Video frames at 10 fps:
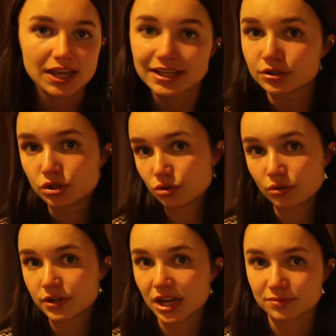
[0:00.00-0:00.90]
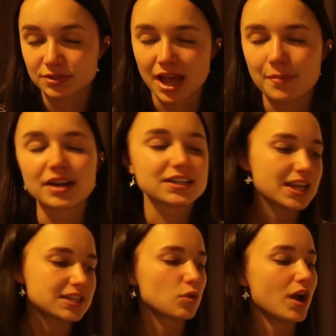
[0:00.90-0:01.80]
is the jewel of Jasmine's hairband.
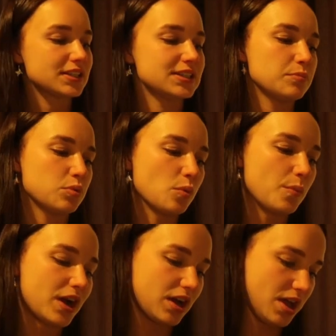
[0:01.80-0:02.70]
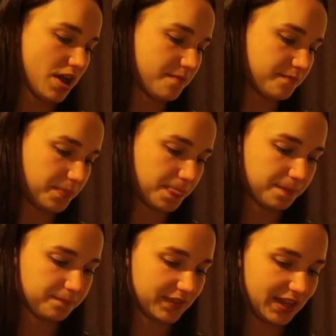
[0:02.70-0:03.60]
It's quite simple, but
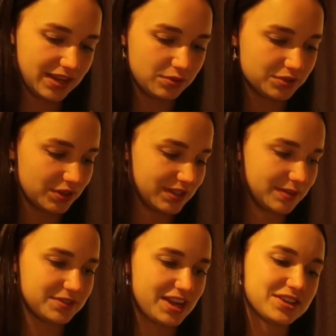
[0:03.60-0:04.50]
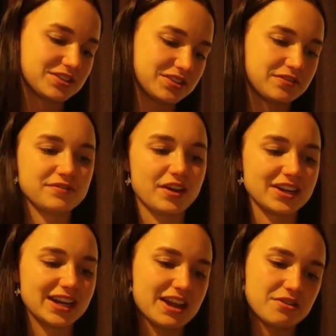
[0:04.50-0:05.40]
it also seems like just a fun
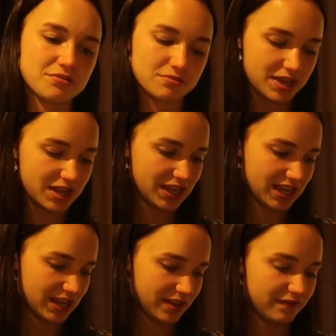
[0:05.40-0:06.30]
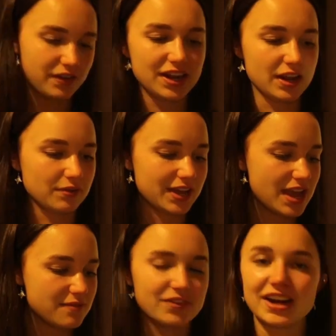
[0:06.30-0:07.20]
little game,